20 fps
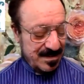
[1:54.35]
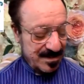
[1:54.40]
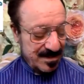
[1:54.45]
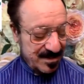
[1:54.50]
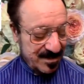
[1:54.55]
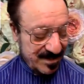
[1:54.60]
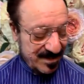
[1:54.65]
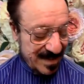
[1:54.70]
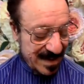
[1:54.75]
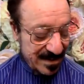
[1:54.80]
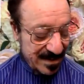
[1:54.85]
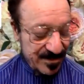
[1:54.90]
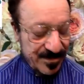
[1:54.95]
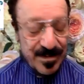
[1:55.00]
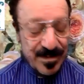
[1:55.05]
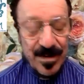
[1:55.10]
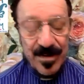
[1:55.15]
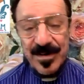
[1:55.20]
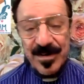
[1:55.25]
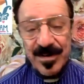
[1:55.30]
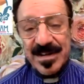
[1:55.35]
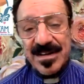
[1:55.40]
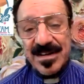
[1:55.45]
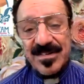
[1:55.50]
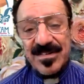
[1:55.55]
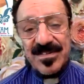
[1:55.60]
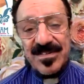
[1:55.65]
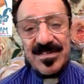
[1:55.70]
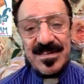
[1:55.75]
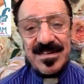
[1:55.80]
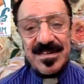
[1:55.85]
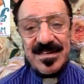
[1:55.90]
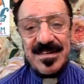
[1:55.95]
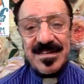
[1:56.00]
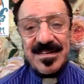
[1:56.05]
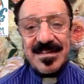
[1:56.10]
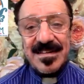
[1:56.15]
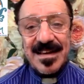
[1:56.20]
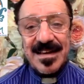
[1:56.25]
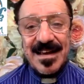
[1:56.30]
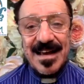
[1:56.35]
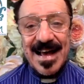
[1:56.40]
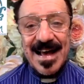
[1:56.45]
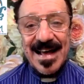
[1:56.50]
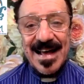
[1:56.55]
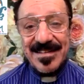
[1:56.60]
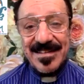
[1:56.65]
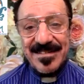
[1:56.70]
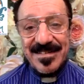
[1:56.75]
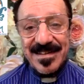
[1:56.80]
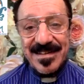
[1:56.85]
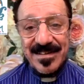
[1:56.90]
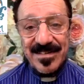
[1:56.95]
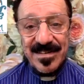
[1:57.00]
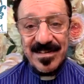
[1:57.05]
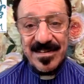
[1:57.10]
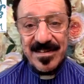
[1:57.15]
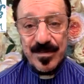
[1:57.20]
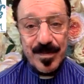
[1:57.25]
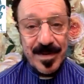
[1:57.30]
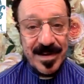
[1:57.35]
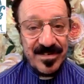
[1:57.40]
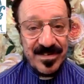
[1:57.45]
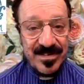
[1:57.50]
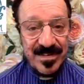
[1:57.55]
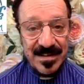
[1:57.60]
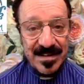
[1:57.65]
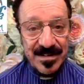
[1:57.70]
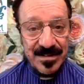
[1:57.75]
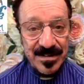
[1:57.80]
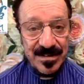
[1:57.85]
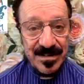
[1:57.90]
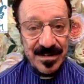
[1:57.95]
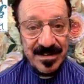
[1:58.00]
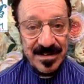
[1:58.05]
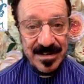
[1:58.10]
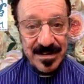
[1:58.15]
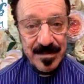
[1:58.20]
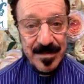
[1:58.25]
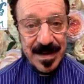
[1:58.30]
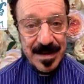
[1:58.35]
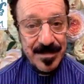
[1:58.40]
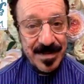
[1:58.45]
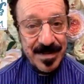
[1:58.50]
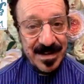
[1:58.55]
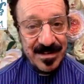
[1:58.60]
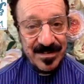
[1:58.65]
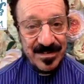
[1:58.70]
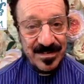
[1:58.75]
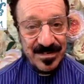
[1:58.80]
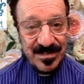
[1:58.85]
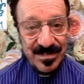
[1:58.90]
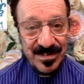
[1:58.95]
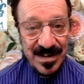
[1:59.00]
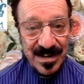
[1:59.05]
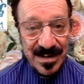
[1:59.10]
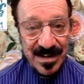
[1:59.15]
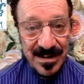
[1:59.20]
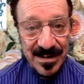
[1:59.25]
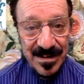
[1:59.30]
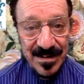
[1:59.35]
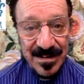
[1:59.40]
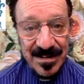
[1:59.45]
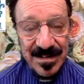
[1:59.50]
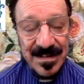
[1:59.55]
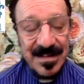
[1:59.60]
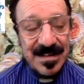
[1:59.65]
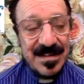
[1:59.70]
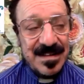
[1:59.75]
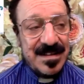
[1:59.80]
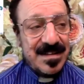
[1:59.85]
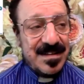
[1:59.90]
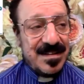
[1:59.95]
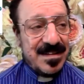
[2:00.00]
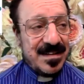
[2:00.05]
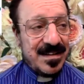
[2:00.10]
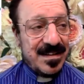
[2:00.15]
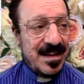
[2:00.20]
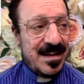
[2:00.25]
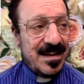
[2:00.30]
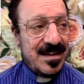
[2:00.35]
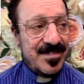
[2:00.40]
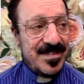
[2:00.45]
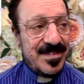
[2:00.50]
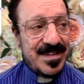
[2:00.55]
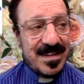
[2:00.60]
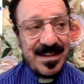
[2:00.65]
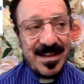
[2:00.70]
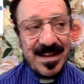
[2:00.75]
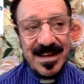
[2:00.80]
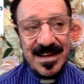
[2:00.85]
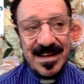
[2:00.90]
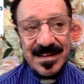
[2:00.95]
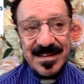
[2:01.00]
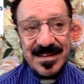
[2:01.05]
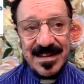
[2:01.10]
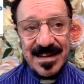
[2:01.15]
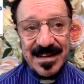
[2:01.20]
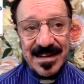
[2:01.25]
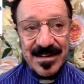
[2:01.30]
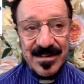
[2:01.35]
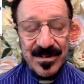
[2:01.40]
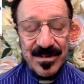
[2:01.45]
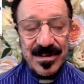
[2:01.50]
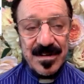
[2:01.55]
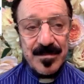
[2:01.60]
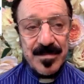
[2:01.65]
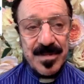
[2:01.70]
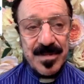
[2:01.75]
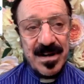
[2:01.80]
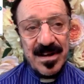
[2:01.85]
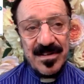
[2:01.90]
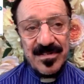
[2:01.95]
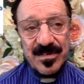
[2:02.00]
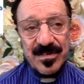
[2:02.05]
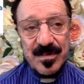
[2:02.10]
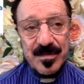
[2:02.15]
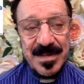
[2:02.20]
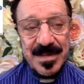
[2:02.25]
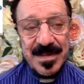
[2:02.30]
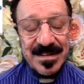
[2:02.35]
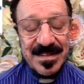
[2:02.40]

stayed focused on the teaching as best I could, did my best to share the love and the light that I could, but also to be